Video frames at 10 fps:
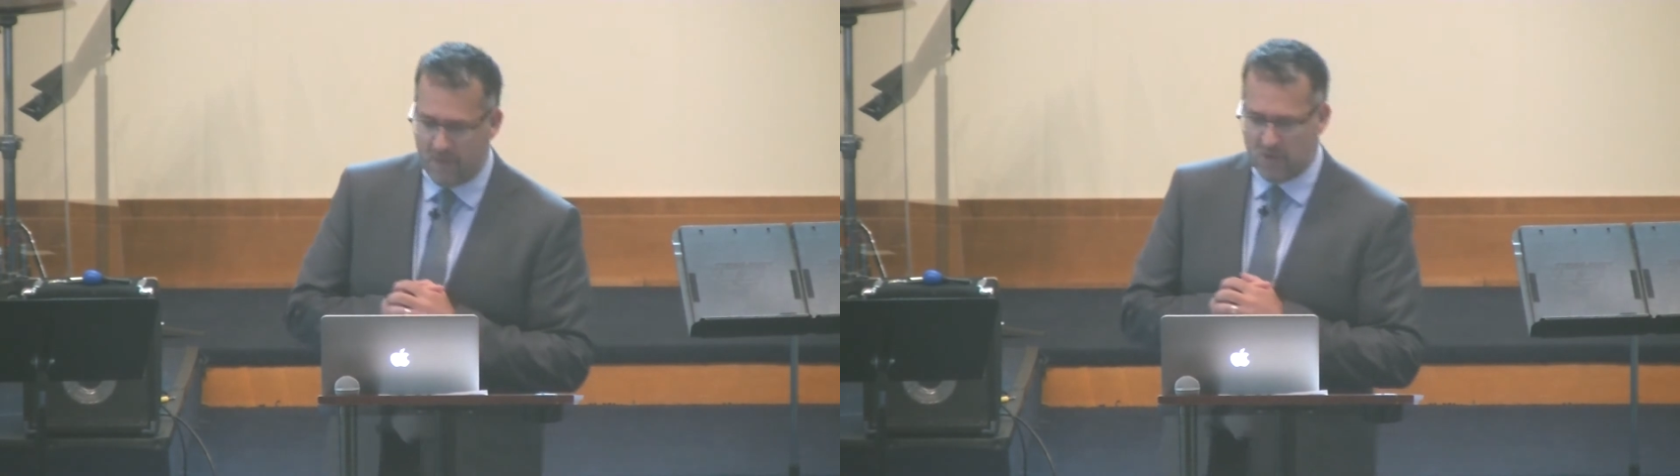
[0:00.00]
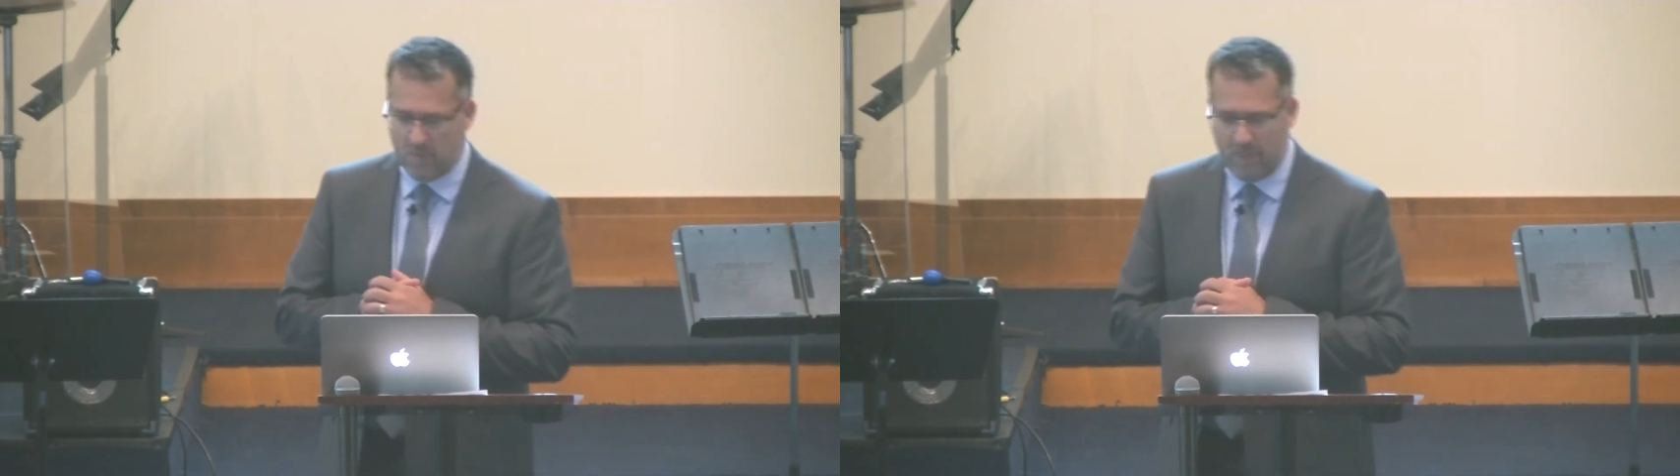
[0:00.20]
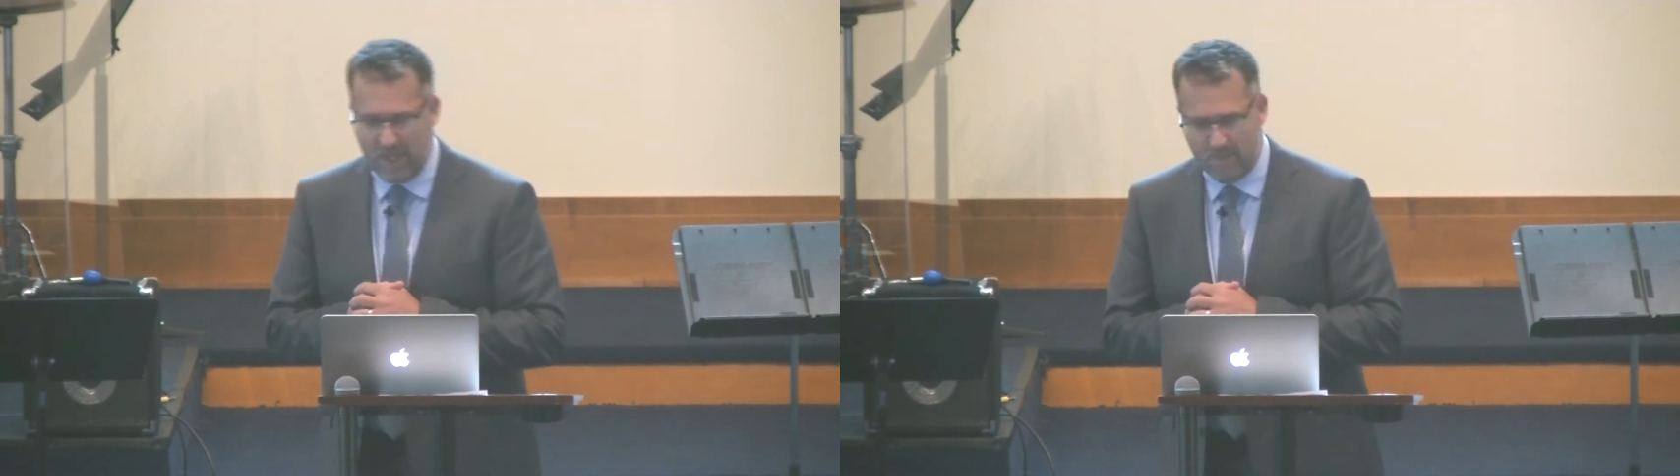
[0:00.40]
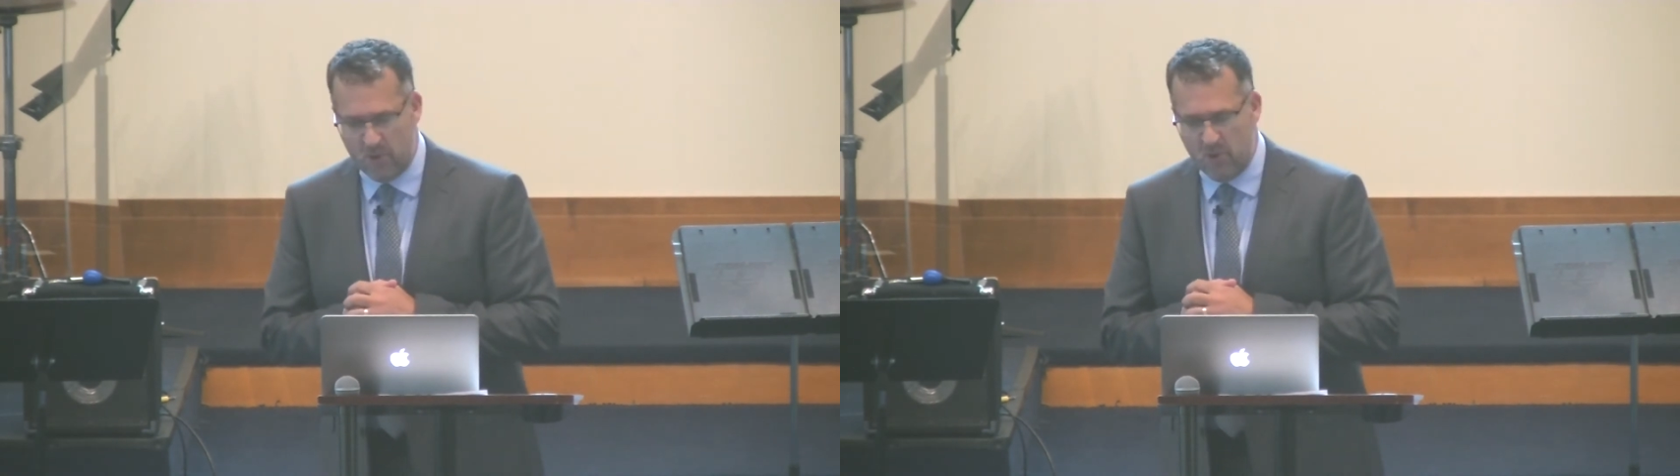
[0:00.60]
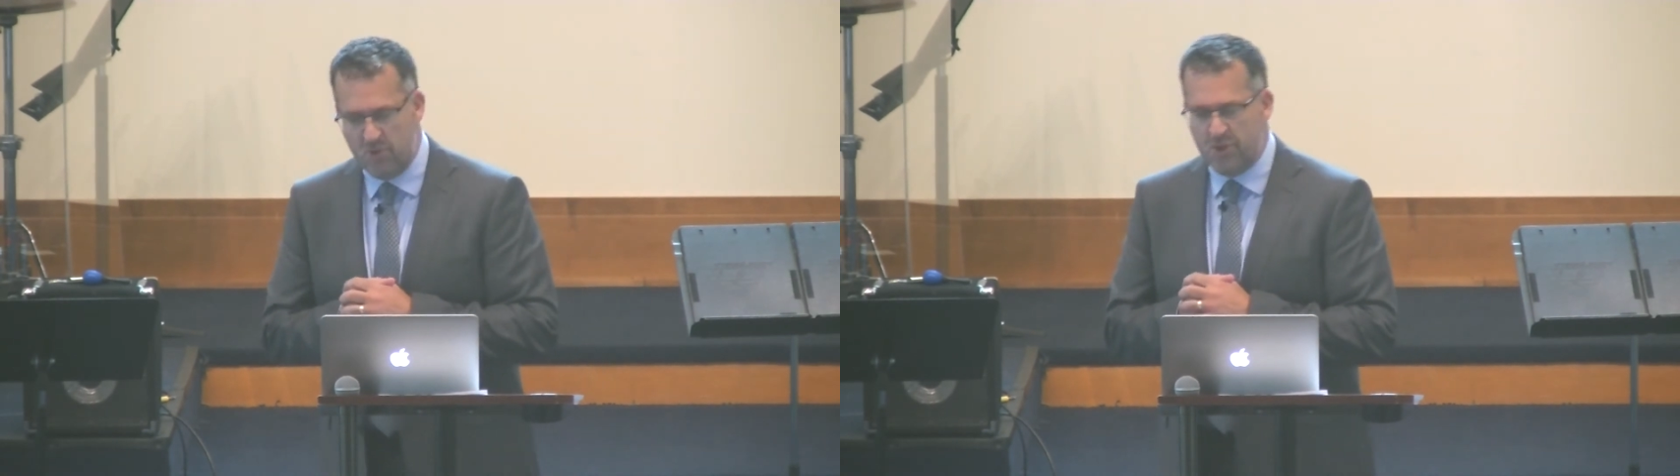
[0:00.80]
to people
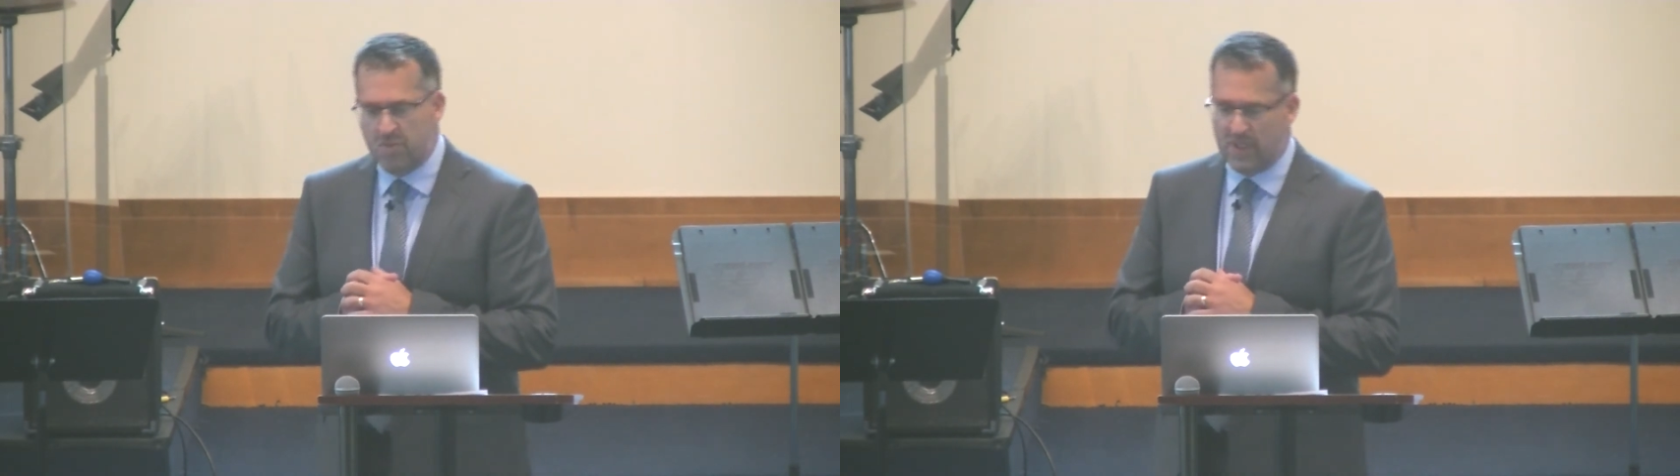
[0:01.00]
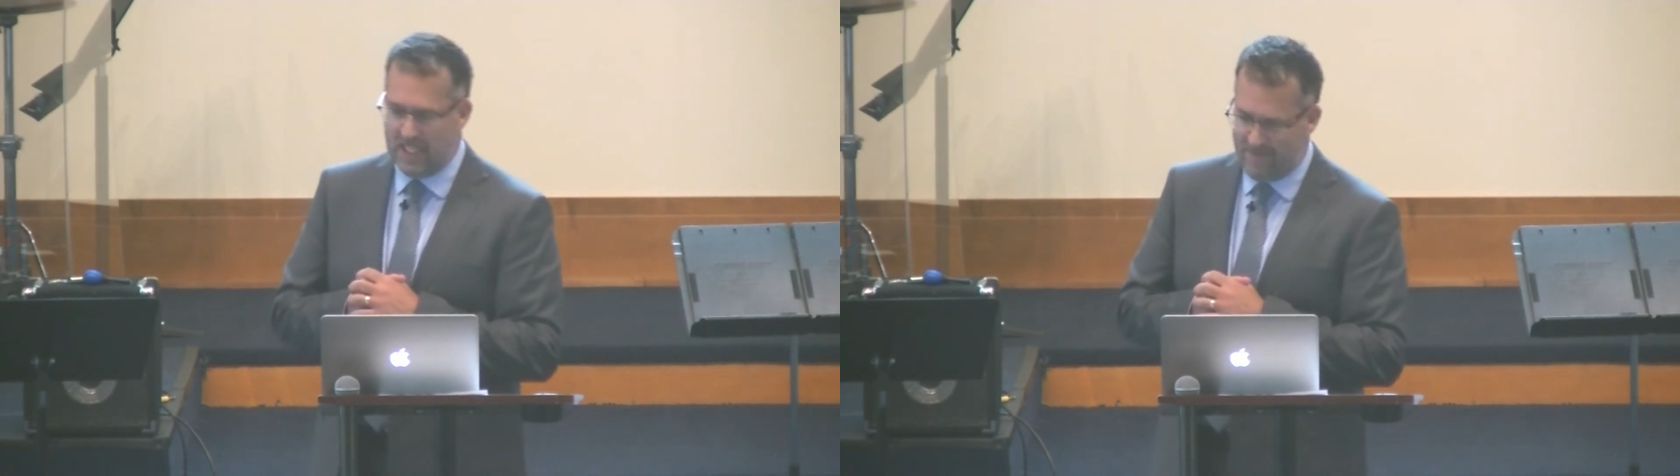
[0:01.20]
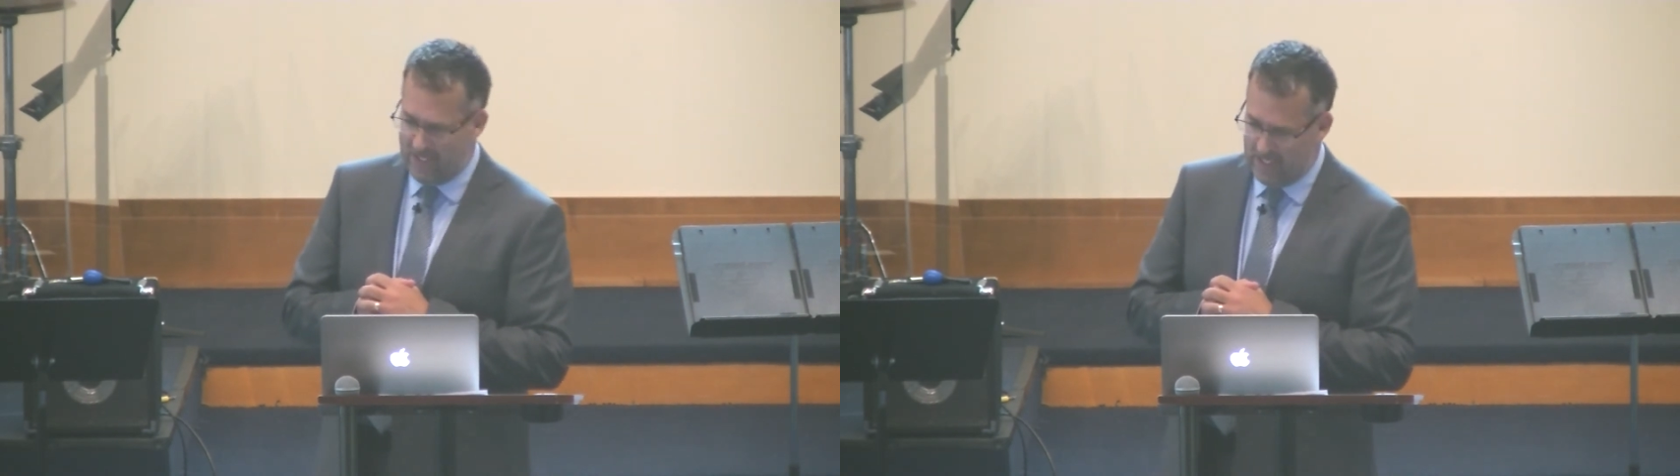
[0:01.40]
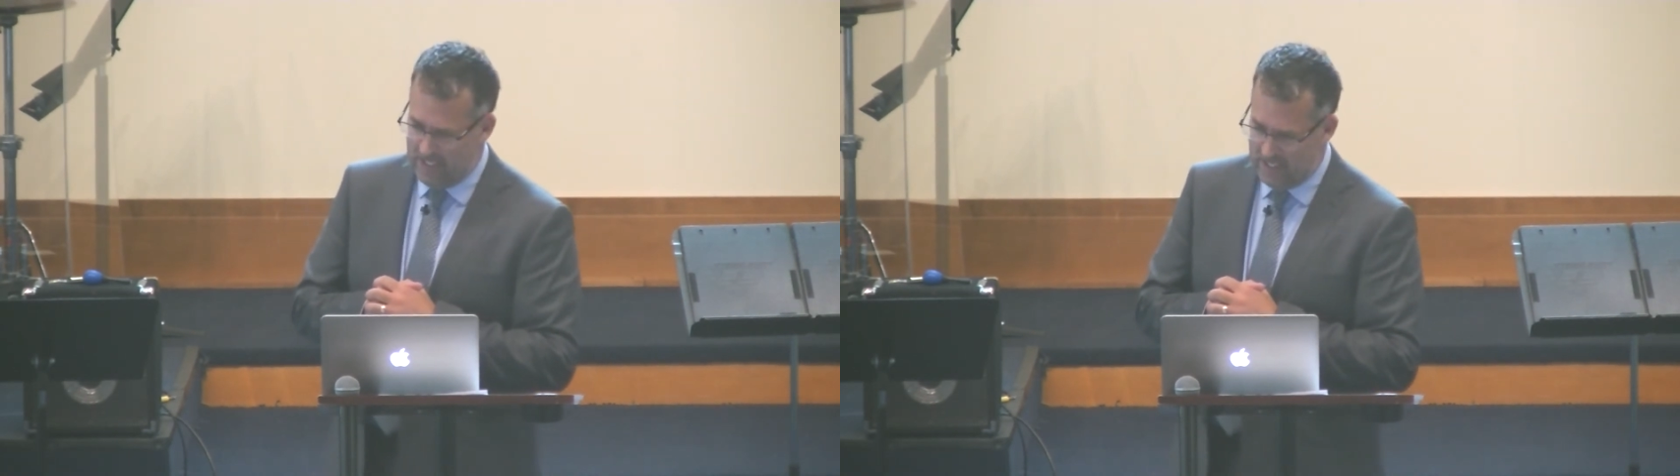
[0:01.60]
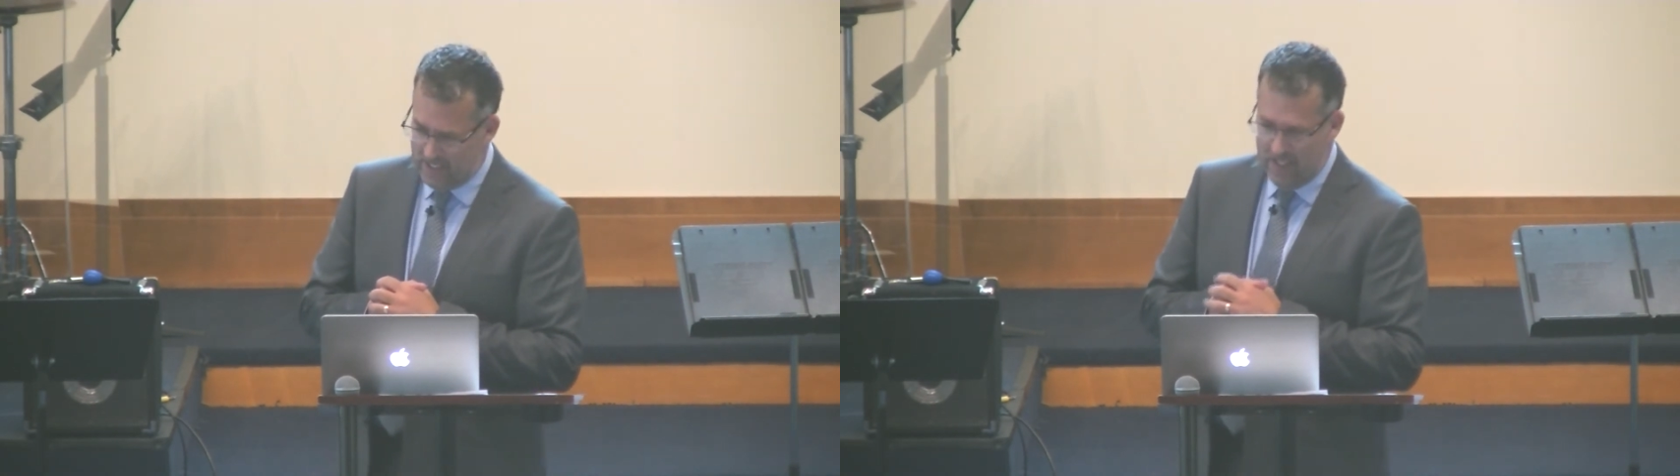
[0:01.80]
who do believe in God,